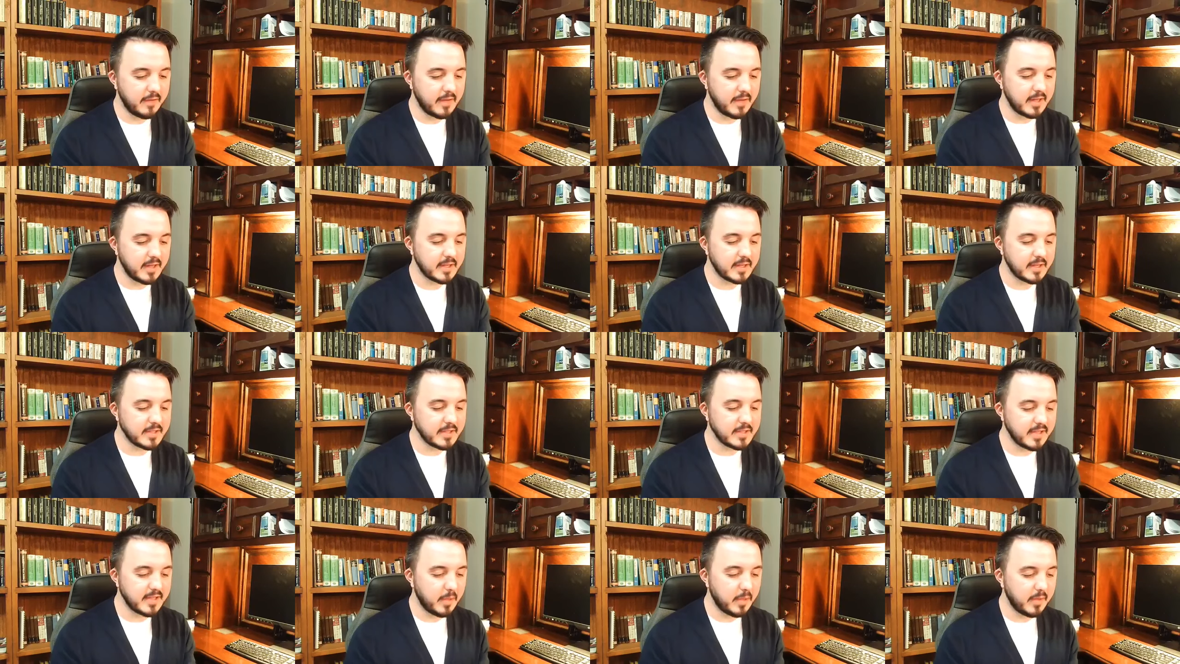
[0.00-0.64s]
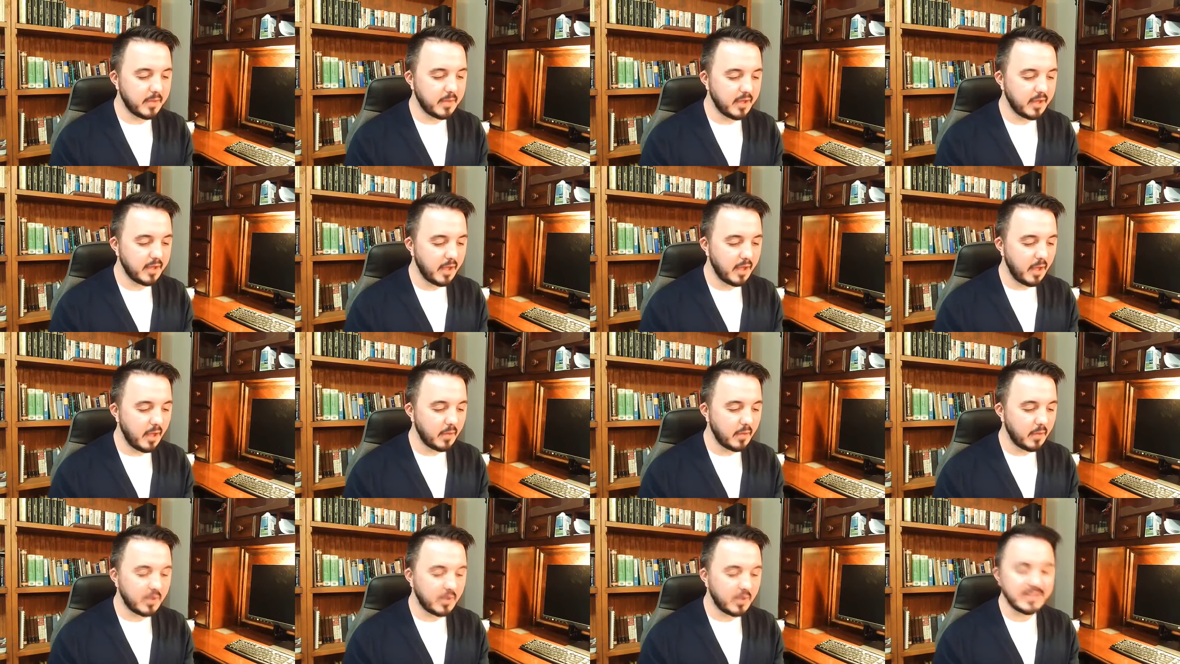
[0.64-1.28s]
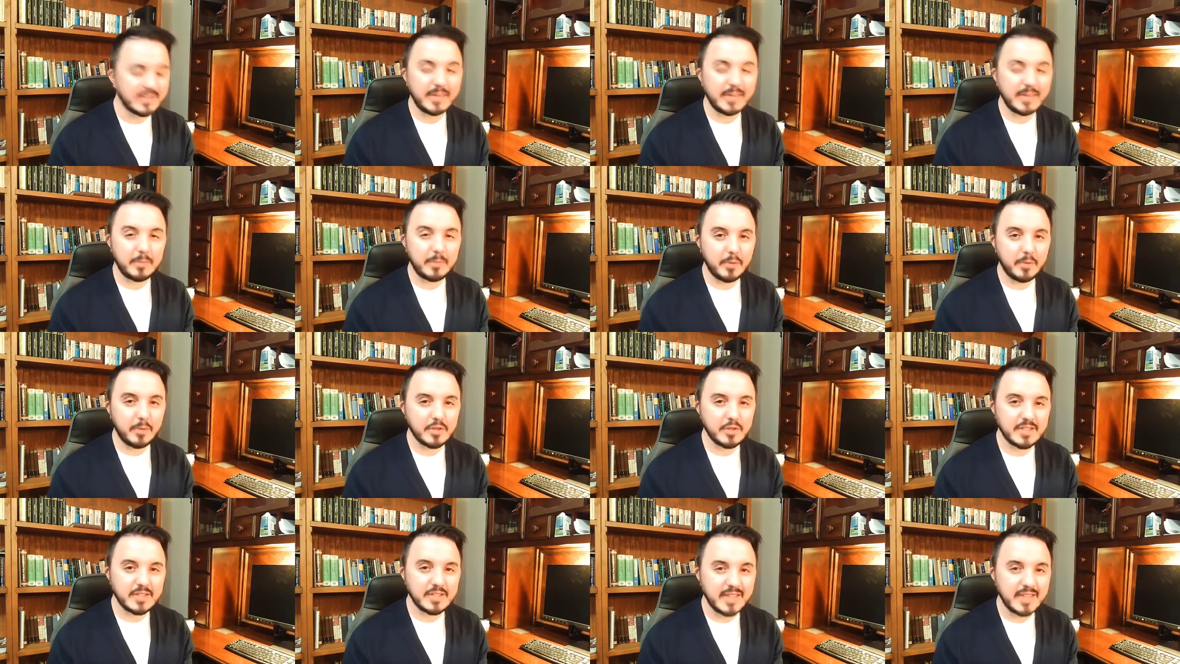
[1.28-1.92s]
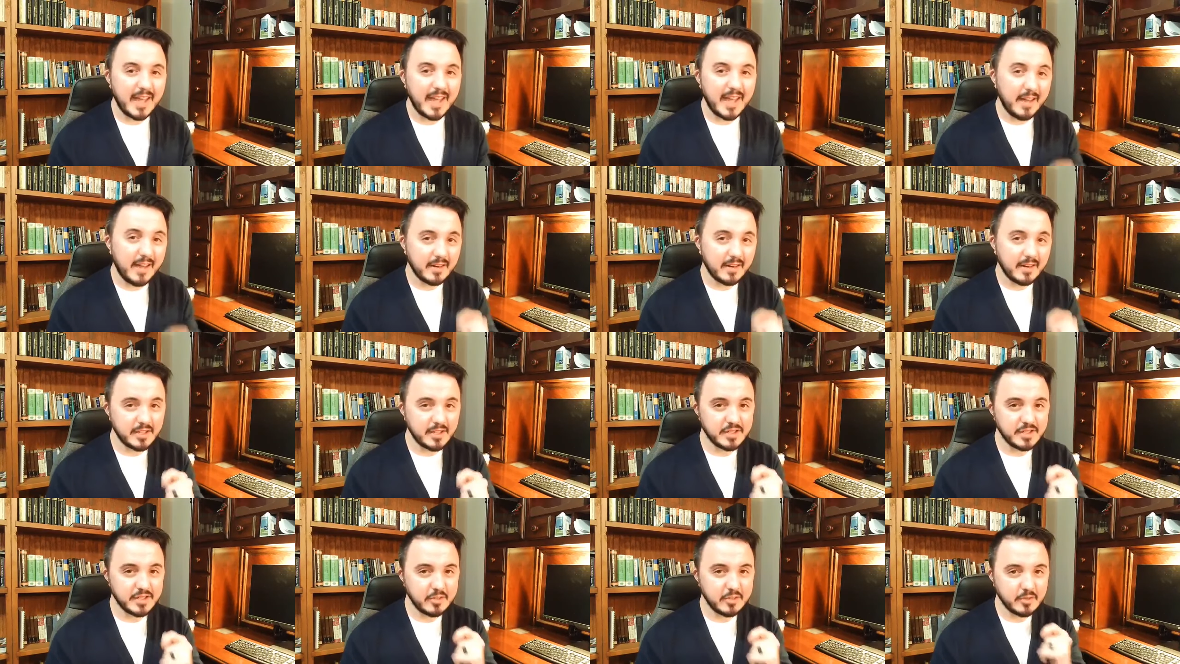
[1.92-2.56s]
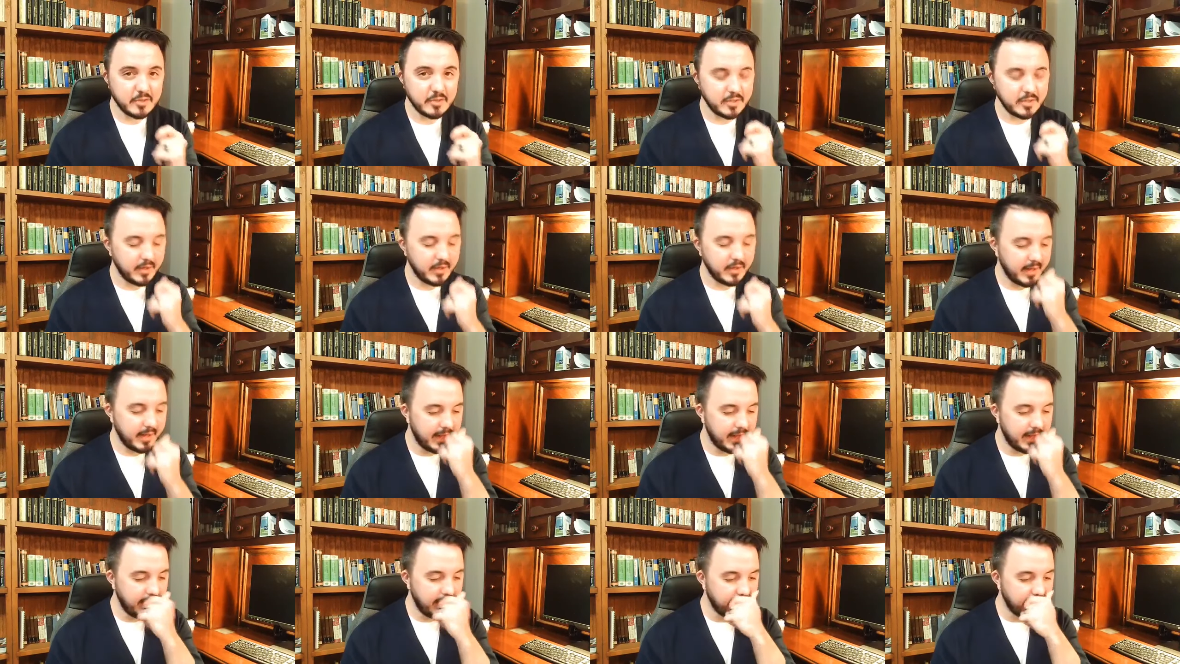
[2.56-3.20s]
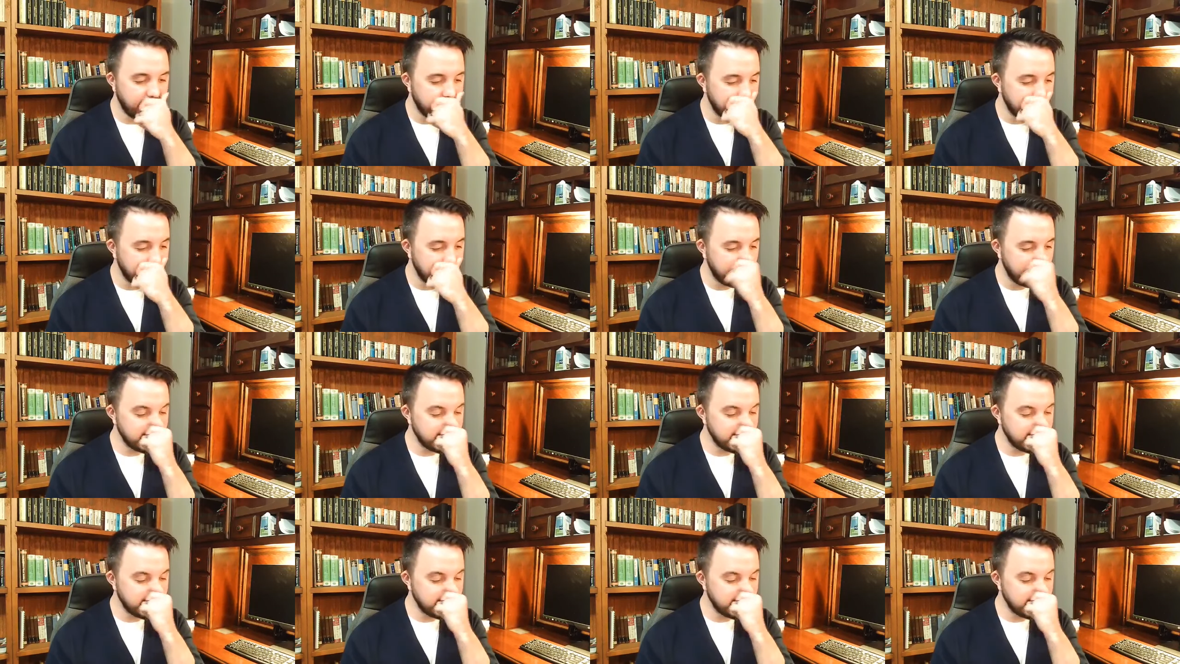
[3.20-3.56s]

It didn't tell me what type of personality she was going to have.